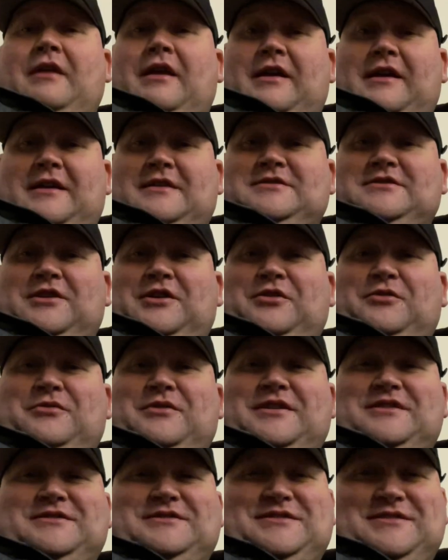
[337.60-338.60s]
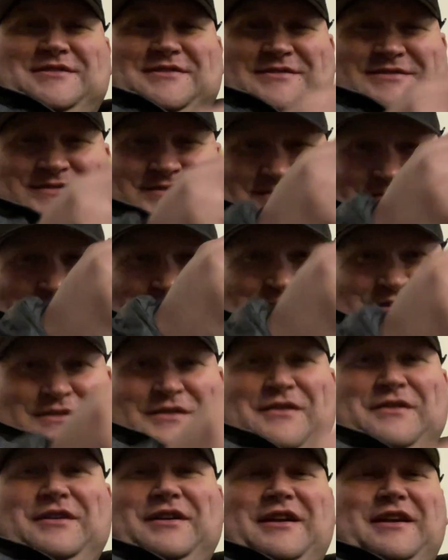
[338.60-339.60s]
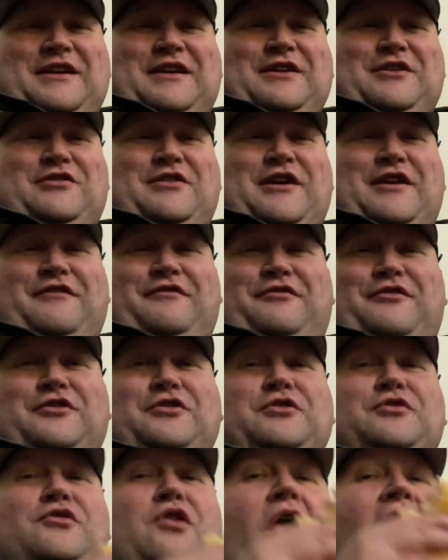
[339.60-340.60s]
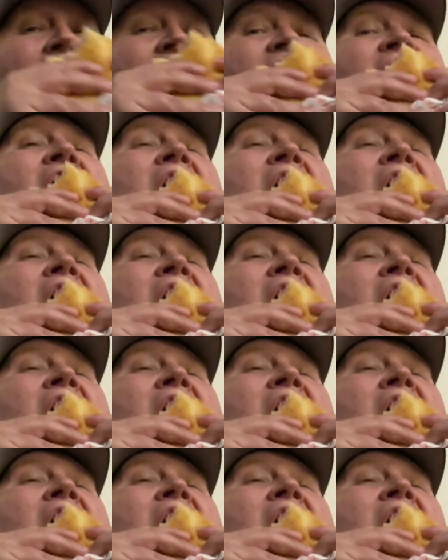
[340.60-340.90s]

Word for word: As always, eat great food.